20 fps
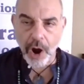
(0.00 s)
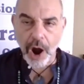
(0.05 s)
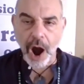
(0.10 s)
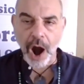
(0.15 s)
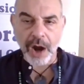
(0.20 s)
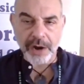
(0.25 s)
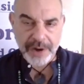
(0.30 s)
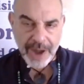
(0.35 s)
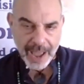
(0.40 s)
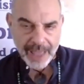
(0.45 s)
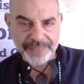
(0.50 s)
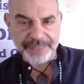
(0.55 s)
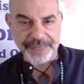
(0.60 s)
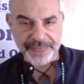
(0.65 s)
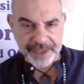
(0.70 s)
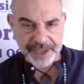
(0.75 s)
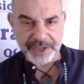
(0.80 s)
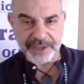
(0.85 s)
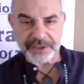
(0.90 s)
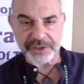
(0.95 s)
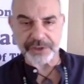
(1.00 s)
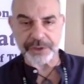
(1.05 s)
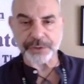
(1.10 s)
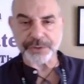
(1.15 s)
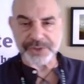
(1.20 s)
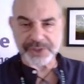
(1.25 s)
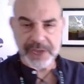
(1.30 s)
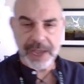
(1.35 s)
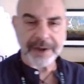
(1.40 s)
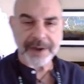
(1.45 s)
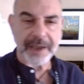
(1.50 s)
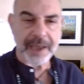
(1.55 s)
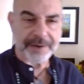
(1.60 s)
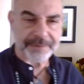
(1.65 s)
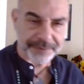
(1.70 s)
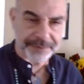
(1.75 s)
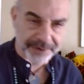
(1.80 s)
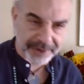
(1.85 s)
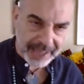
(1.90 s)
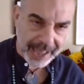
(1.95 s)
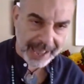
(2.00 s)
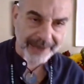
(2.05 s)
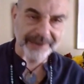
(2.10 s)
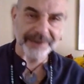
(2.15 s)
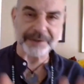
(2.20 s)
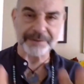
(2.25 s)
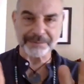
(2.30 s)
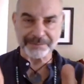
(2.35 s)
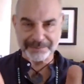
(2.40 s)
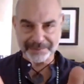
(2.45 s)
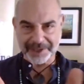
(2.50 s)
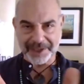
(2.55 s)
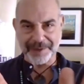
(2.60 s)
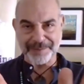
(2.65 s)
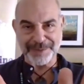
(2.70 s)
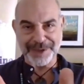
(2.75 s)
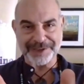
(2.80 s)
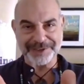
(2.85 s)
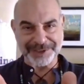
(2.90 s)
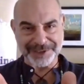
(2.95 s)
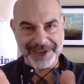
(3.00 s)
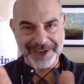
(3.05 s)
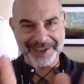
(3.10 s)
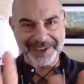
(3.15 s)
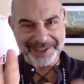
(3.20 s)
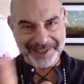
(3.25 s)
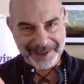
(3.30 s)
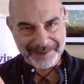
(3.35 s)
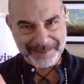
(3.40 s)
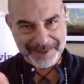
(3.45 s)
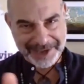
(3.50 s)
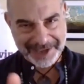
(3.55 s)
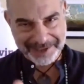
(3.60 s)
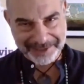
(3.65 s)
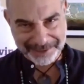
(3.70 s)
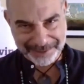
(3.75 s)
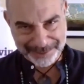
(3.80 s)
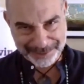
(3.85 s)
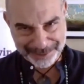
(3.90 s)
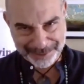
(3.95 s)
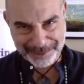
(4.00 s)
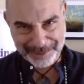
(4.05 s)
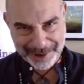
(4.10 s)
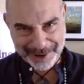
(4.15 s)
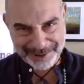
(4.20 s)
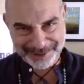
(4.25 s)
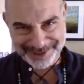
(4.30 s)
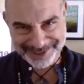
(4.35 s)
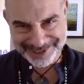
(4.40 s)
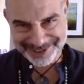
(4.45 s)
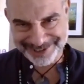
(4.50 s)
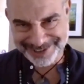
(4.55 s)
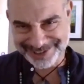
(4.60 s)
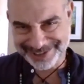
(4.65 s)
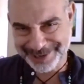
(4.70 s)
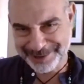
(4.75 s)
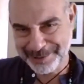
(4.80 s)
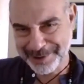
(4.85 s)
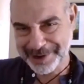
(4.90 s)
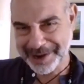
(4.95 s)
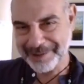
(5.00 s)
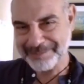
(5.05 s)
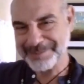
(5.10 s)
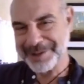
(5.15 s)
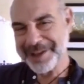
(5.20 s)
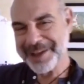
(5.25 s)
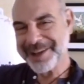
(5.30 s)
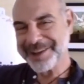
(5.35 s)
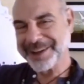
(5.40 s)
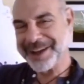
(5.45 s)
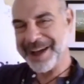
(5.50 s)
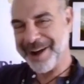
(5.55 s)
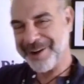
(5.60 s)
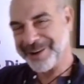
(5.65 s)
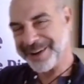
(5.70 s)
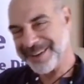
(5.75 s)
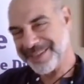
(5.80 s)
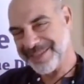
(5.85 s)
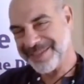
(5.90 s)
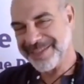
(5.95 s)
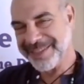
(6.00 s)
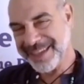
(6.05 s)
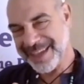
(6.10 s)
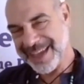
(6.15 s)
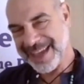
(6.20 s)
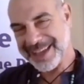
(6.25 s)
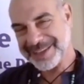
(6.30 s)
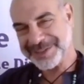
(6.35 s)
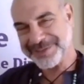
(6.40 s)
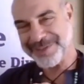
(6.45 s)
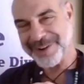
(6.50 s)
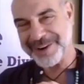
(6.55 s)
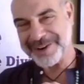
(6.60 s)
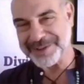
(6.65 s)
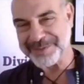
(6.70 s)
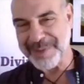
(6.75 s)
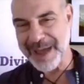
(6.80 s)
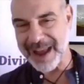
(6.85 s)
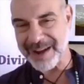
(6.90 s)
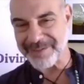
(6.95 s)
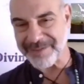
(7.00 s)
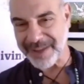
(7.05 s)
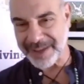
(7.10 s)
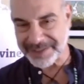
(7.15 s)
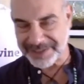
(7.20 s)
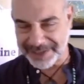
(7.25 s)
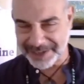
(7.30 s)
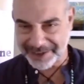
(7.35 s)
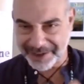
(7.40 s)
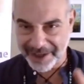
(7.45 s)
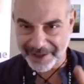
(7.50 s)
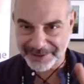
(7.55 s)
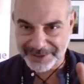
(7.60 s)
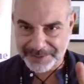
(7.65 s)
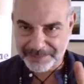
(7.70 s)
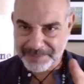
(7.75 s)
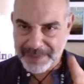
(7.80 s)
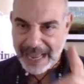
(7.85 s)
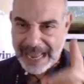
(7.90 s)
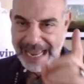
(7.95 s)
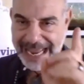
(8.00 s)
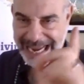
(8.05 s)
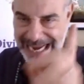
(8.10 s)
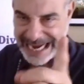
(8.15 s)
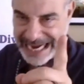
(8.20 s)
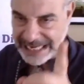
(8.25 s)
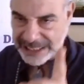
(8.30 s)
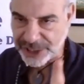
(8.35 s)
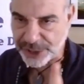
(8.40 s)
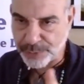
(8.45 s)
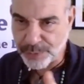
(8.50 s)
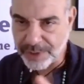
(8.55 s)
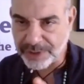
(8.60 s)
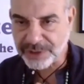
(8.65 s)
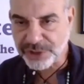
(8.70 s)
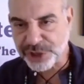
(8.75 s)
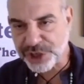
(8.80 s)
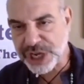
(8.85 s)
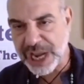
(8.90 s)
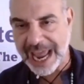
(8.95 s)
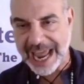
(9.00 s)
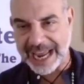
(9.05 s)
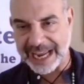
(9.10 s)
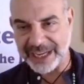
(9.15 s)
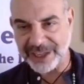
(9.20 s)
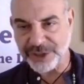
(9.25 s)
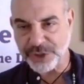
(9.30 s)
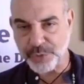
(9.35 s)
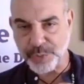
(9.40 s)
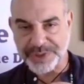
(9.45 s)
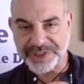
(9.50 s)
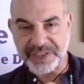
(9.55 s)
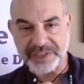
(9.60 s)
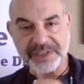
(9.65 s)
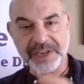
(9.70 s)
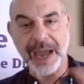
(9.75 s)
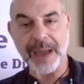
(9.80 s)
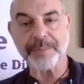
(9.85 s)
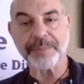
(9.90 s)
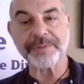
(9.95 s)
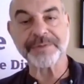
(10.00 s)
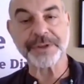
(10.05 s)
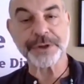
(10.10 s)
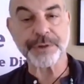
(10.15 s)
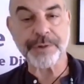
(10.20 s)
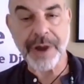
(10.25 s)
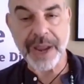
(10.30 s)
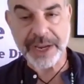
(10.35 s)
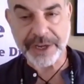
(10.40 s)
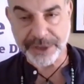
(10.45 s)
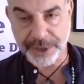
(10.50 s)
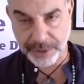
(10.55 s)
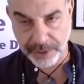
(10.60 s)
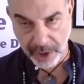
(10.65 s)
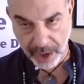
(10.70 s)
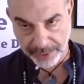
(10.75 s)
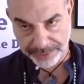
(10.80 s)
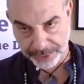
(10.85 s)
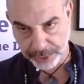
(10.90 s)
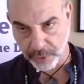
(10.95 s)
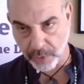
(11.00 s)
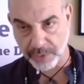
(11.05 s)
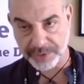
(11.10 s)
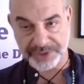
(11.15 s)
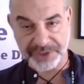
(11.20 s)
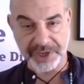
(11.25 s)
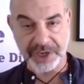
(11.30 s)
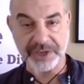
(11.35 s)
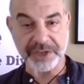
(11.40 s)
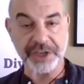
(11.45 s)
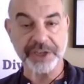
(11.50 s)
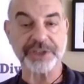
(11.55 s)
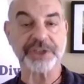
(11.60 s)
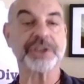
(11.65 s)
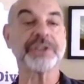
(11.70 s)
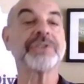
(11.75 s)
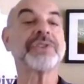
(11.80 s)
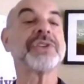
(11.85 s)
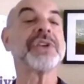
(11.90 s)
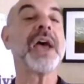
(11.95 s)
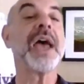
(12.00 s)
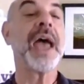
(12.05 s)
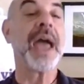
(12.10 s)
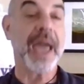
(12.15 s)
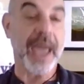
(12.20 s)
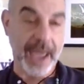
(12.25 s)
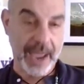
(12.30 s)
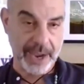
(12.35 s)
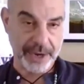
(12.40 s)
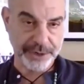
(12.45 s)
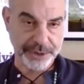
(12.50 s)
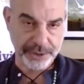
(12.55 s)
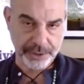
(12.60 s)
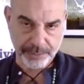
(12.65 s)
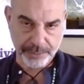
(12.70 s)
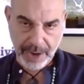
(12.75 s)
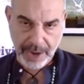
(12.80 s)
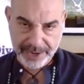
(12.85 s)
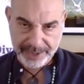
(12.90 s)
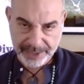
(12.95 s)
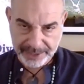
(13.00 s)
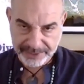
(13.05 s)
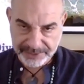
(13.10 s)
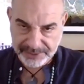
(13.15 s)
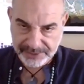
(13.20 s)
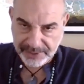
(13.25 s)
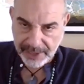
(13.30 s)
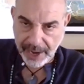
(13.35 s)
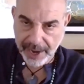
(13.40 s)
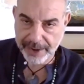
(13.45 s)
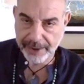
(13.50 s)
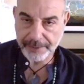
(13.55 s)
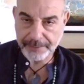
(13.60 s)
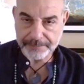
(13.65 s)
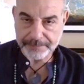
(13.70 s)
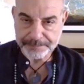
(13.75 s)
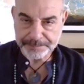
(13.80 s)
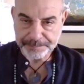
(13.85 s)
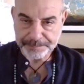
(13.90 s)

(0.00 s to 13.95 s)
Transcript: are not things to set and forget. Give me a second. Let me get through the quote and you'll see where I'm going as far as manifesting goes. Each will change with the type of train you're on, the course conditions, and your riding style.